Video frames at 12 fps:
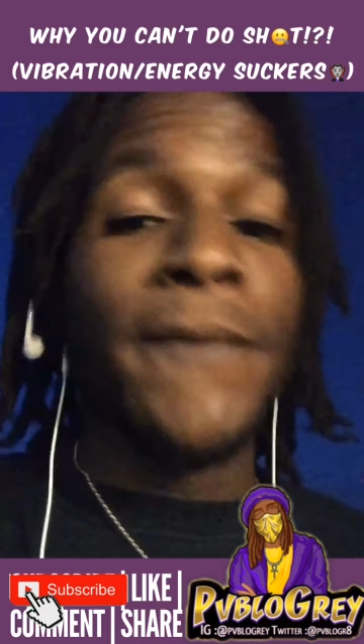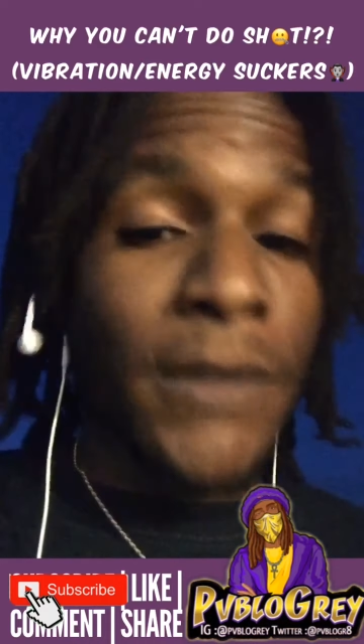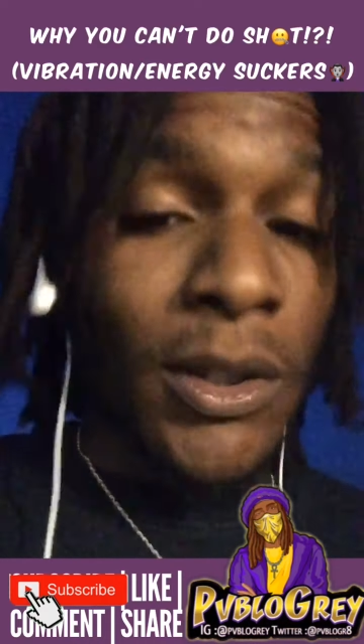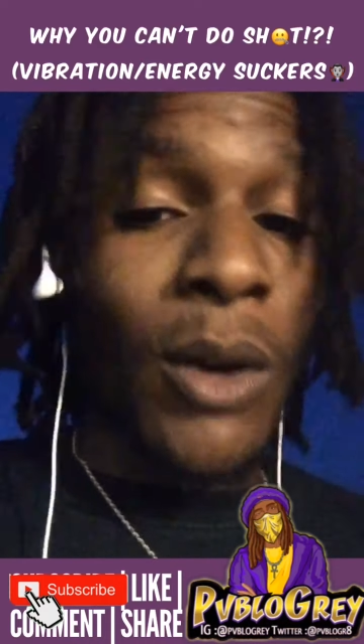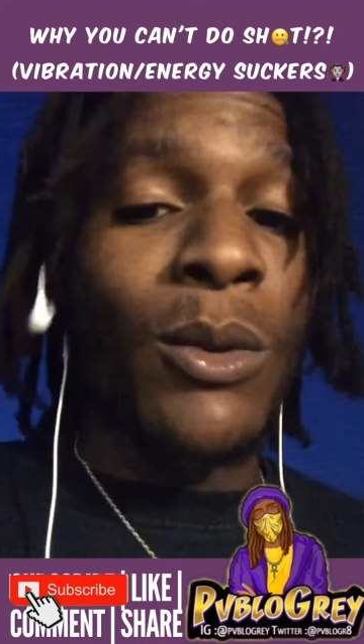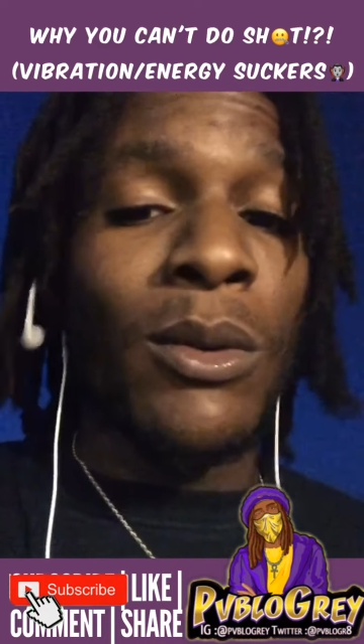
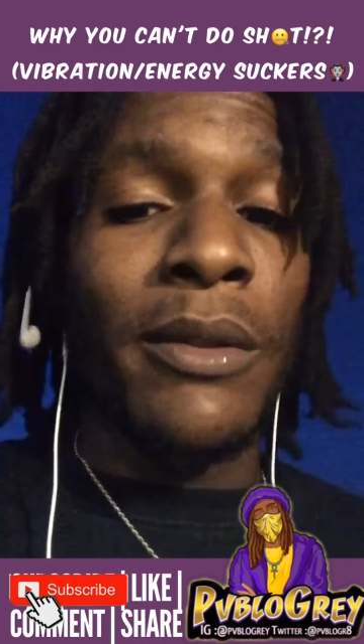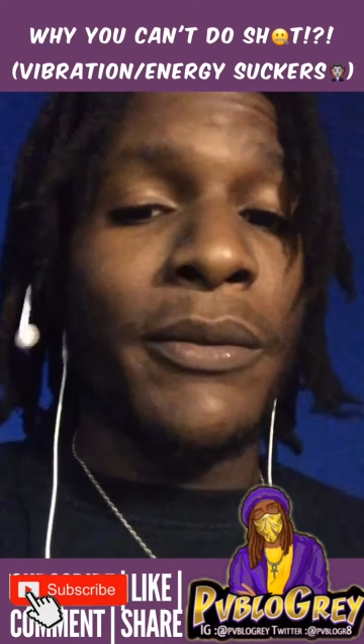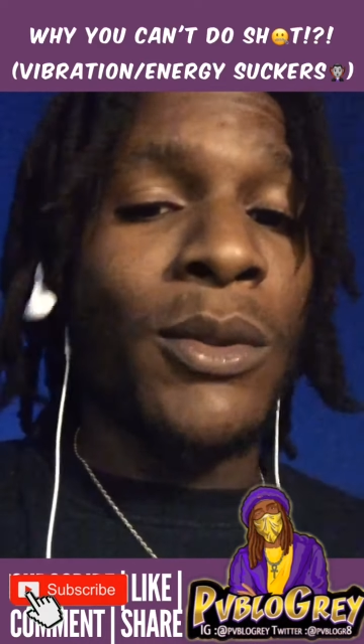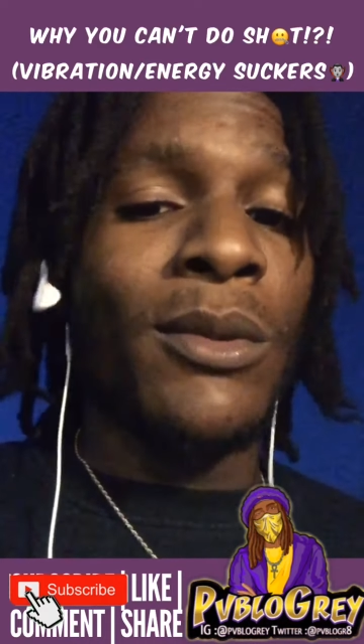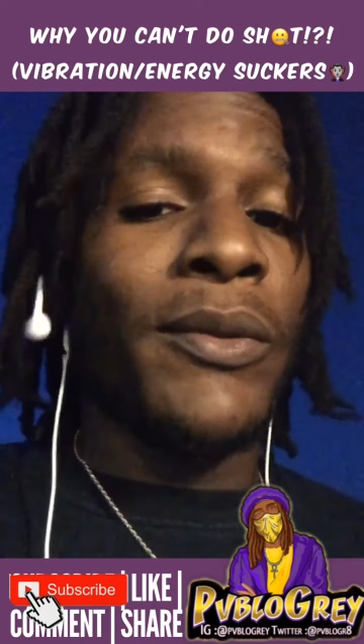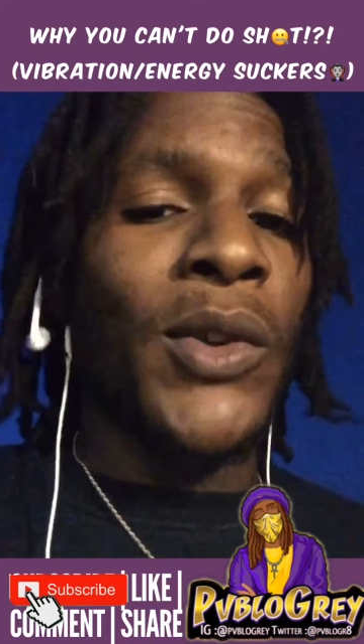So
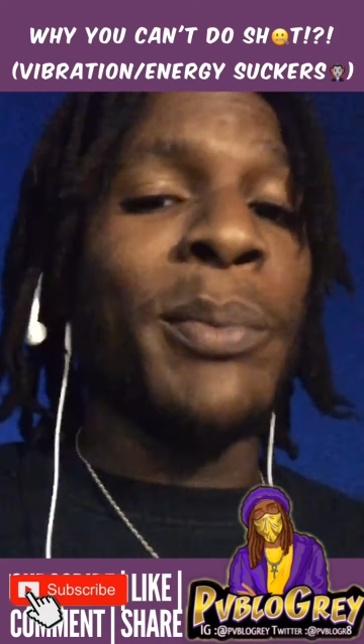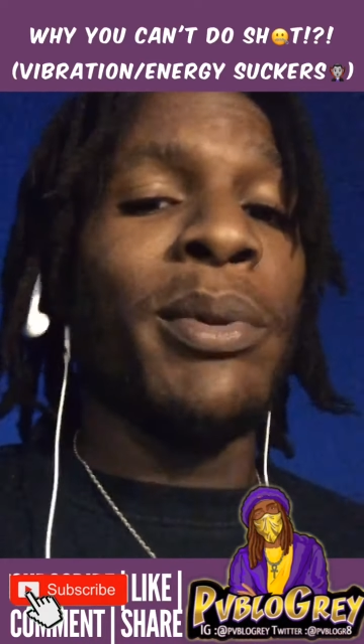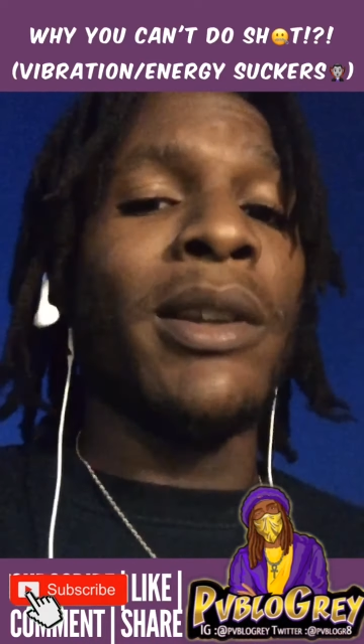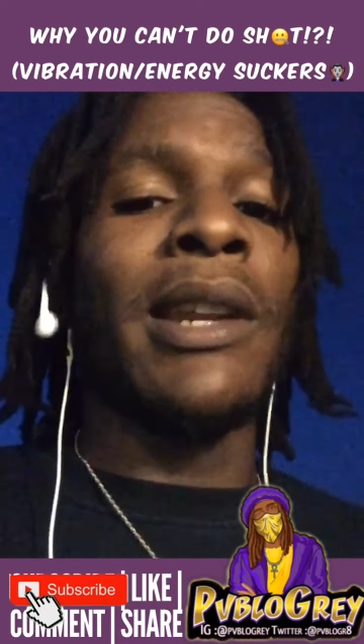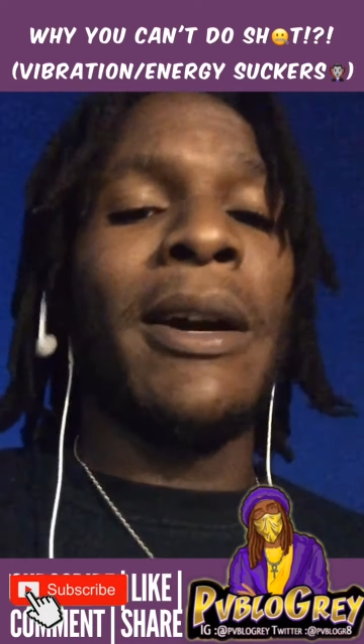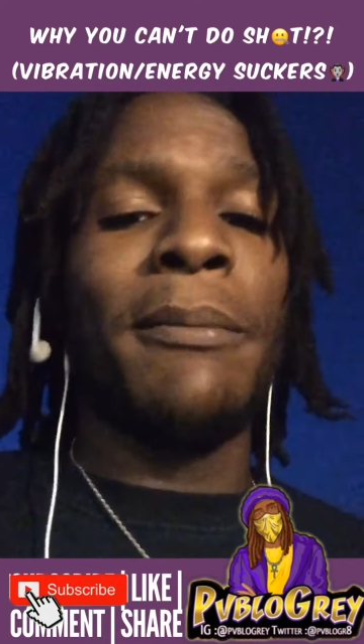if you if you
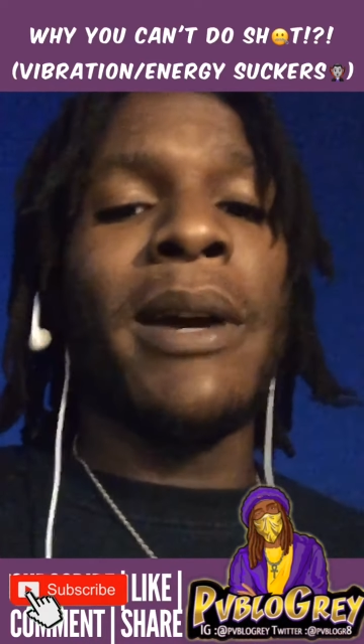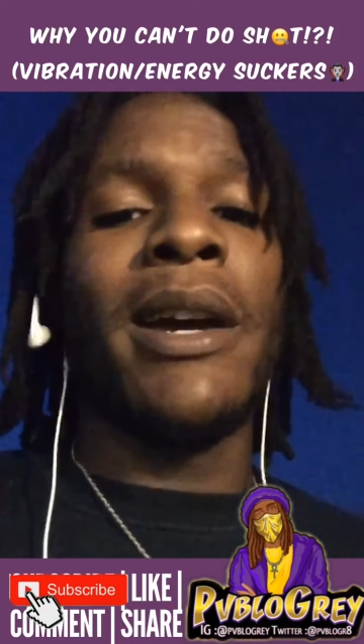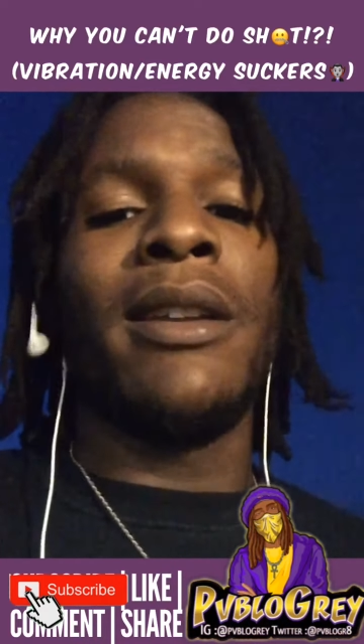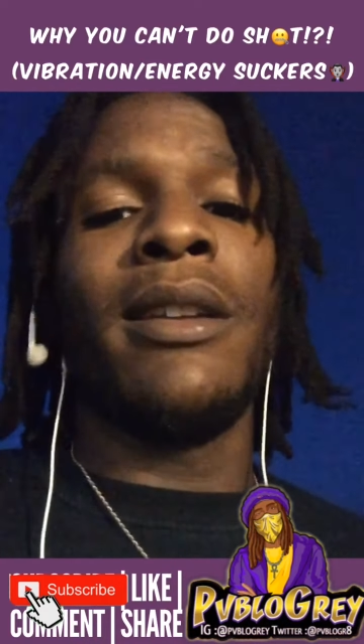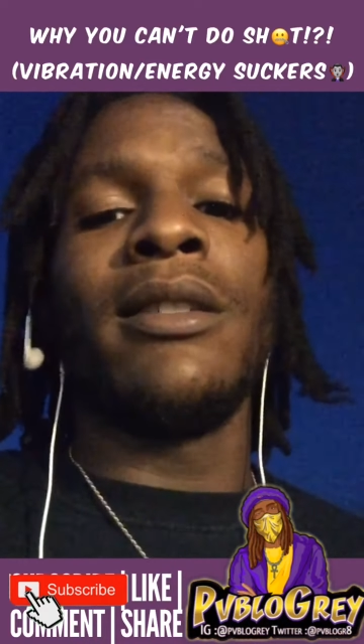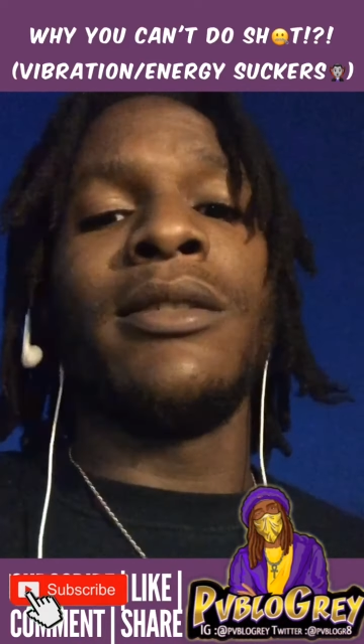putting out
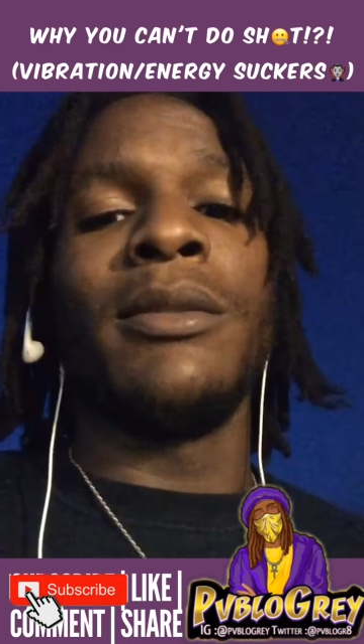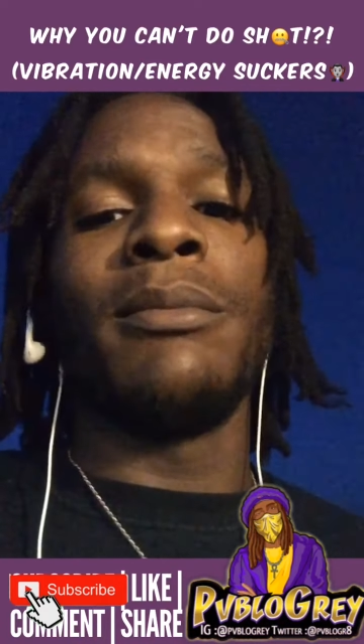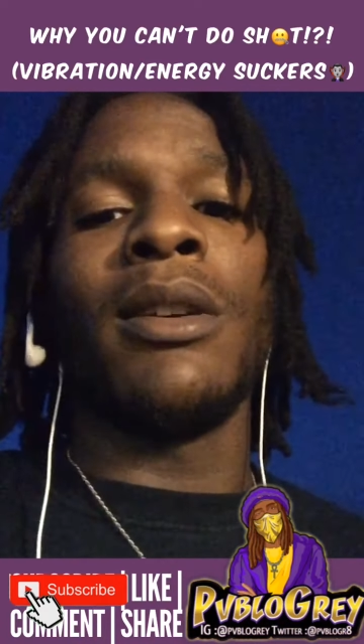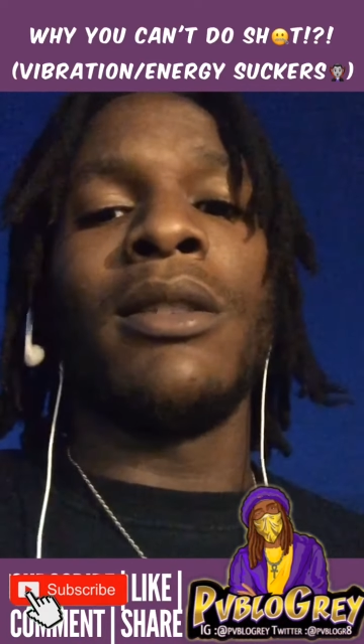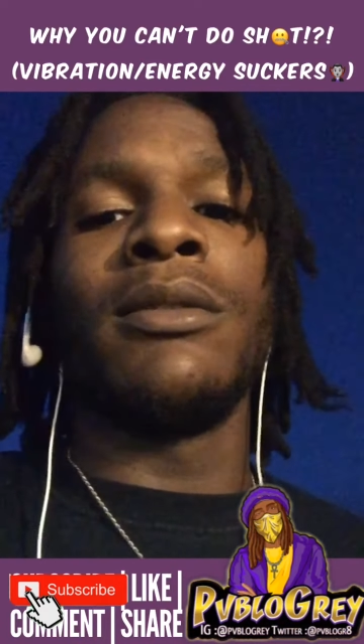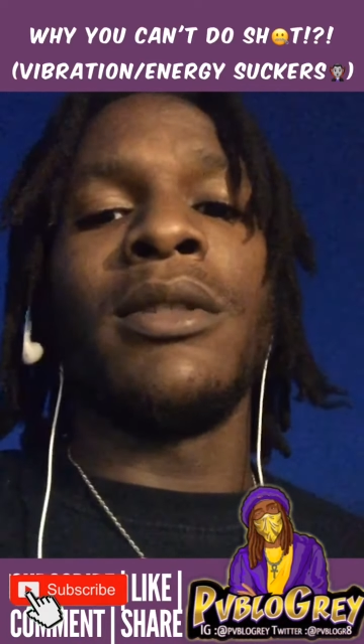bad energy,
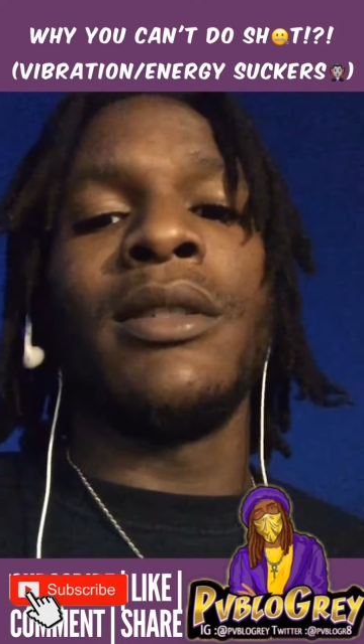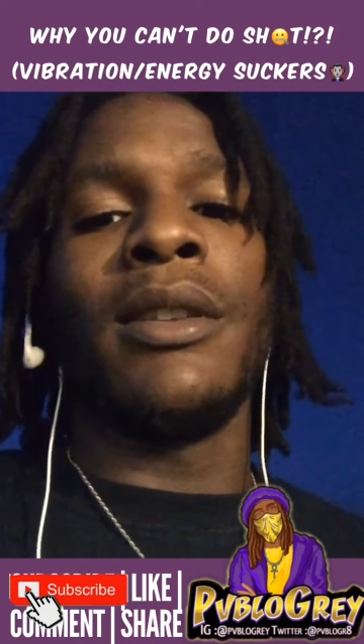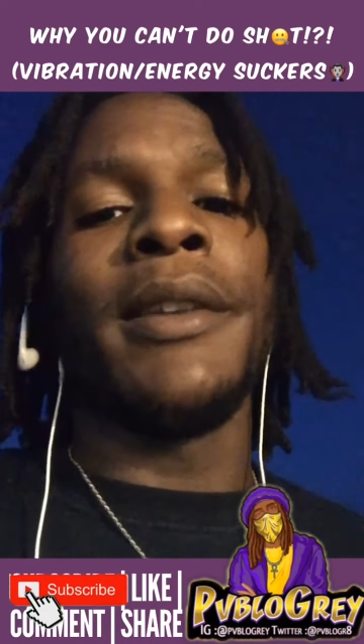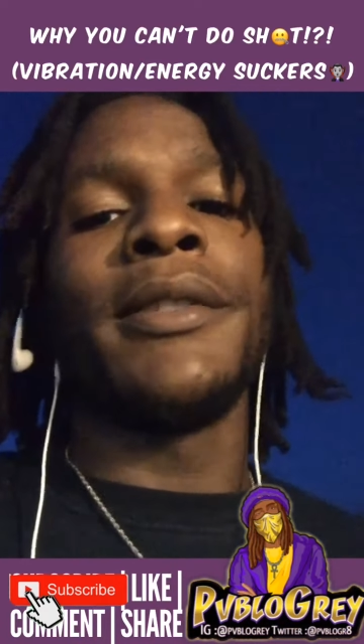bro, it,